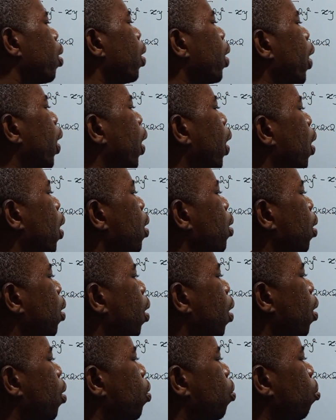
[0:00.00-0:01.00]
x
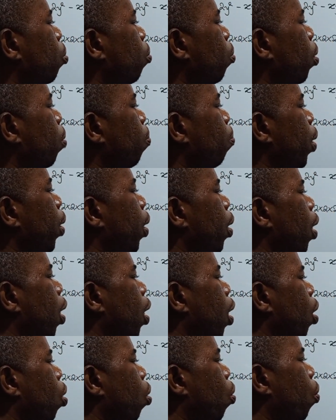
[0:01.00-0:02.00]
has to remain
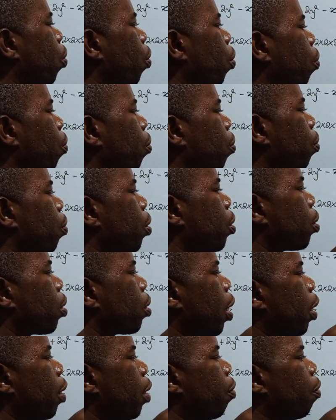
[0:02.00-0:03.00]
alone on this
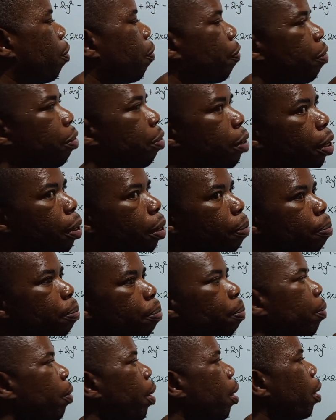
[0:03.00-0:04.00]
side of the
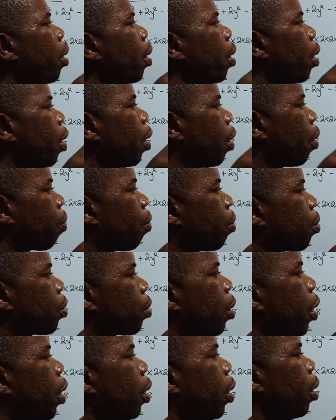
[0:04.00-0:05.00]
equal
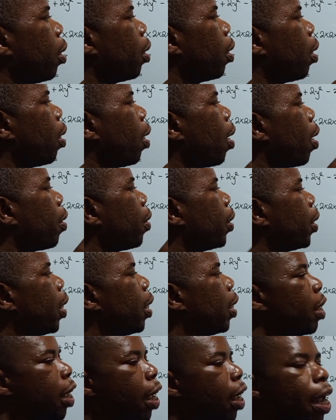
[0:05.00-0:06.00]
sign and then
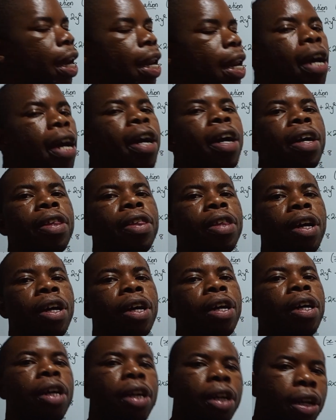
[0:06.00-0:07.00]
any other
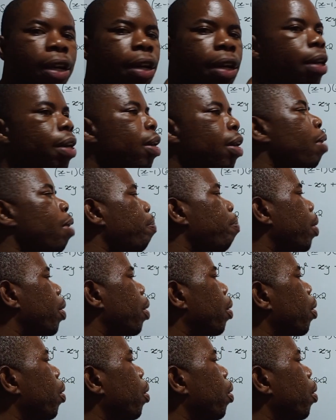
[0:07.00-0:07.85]
number